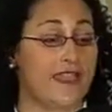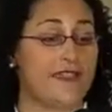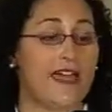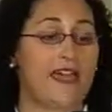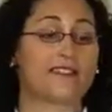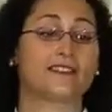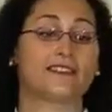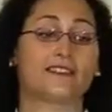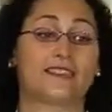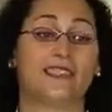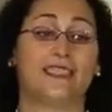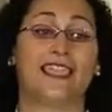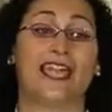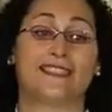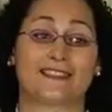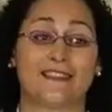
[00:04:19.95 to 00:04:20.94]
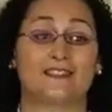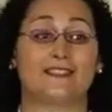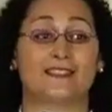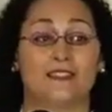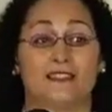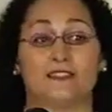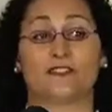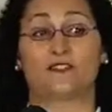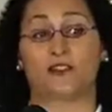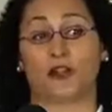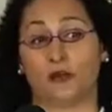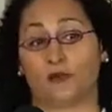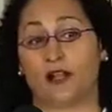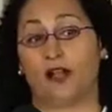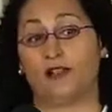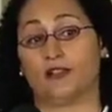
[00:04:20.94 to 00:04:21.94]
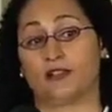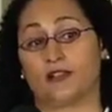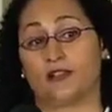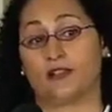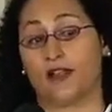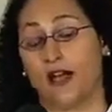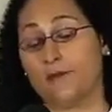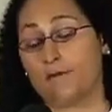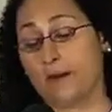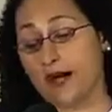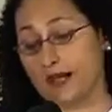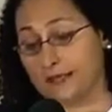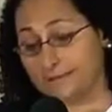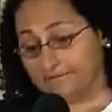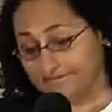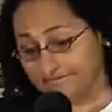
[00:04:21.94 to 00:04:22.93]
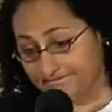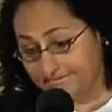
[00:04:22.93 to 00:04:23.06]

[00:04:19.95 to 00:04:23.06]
and that's the SEC's terminology, not mine.